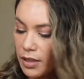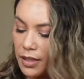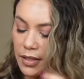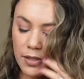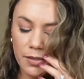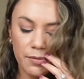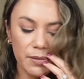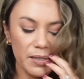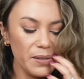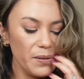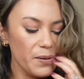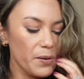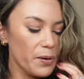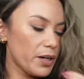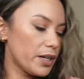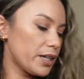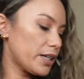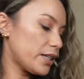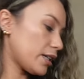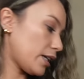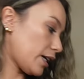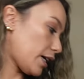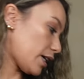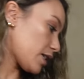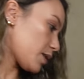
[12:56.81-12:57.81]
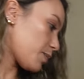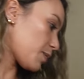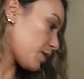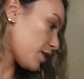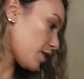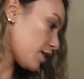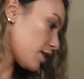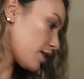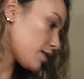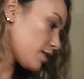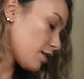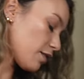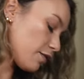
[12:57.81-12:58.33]
Let's reorganize
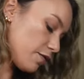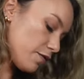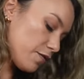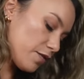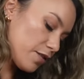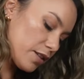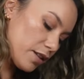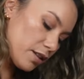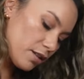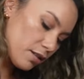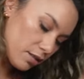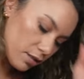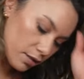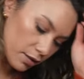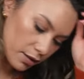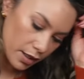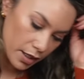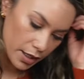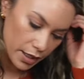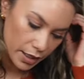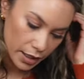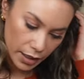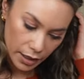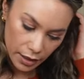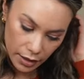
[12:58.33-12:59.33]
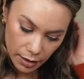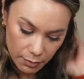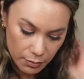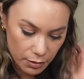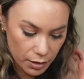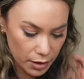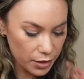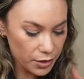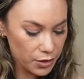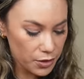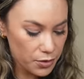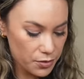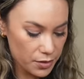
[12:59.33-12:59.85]
because I feel like I'm
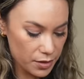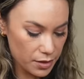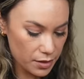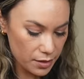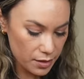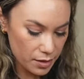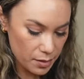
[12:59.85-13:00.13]
not using